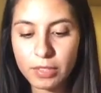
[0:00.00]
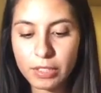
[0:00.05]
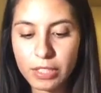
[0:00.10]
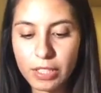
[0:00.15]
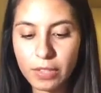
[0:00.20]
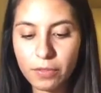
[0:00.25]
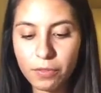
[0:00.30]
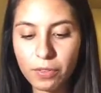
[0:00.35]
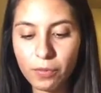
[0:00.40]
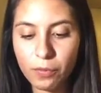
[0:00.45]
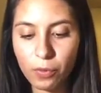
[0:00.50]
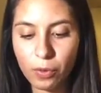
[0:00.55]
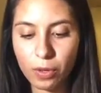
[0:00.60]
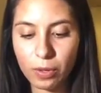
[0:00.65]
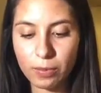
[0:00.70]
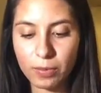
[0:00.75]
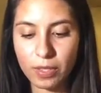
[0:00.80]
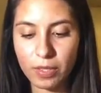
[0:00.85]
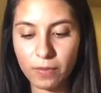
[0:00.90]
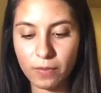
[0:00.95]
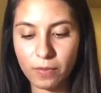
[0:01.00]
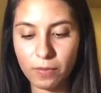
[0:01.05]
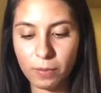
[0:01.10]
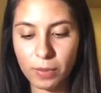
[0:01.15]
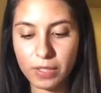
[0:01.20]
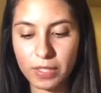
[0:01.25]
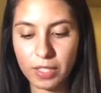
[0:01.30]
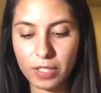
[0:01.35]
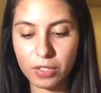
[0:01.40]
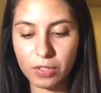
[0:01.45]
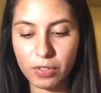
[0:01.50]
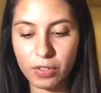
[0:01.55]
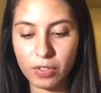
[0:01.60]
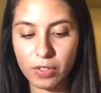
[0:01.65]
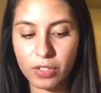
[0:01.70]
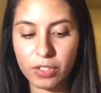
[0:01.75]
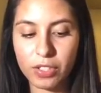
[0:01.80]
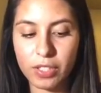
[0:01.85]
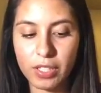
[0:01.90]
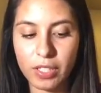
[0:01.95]
Different forms of potential
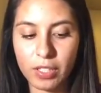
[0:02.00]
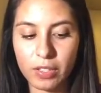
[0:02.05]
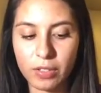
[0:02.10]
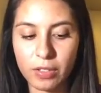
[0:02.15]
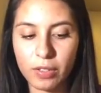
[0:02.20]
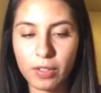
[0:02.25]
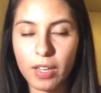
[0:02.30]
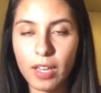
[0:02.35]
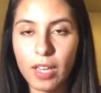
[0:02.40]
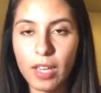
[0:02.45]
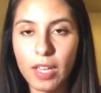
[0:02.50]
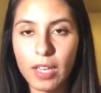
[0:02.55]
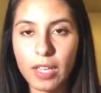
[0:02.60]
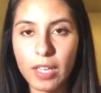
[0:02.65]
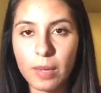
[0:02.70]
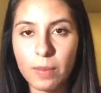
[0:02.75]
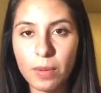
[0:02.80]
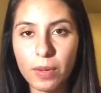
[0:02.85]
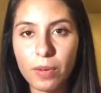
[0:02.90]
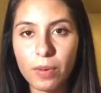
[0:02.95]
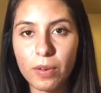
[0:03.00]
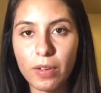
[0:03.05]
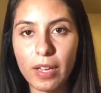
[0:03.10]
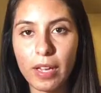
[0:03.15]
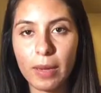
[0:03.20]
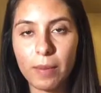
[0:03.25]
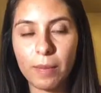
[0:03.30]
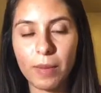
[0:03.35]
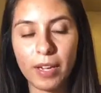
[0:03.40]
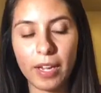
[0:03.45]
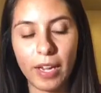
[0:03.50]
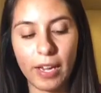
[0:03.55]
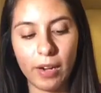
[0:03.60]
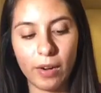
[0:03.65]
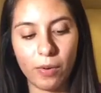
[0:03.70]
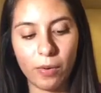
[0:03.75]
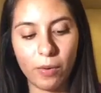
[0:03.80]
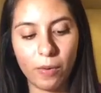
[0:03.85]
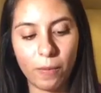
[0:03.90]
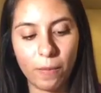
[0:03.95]
energy include chemical and
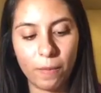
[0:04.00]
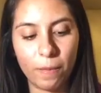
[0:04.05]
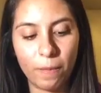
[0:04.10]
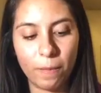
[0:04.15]
mechanical.